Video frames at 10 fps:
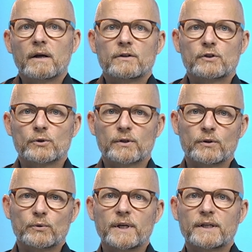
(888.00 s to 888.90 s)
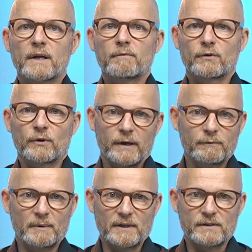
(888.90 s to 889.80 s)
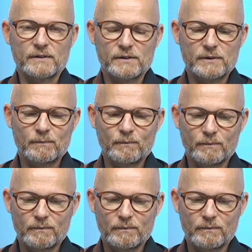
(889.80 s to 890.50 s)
Choose a unique name for your namespaces.